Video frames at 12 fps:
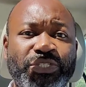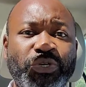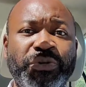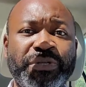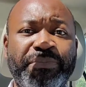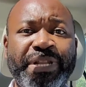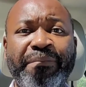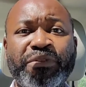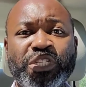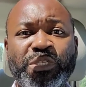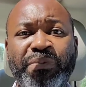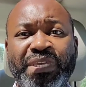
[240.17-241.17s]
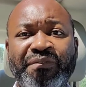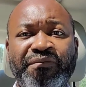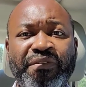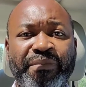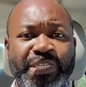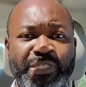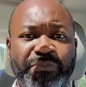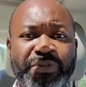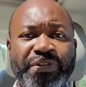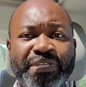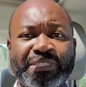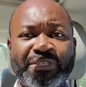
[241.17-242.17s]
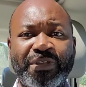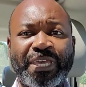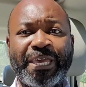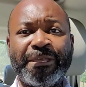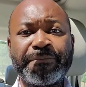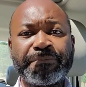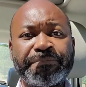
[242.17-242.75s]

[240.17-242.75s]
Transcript: do it. But I'm just speaking from experience, okay?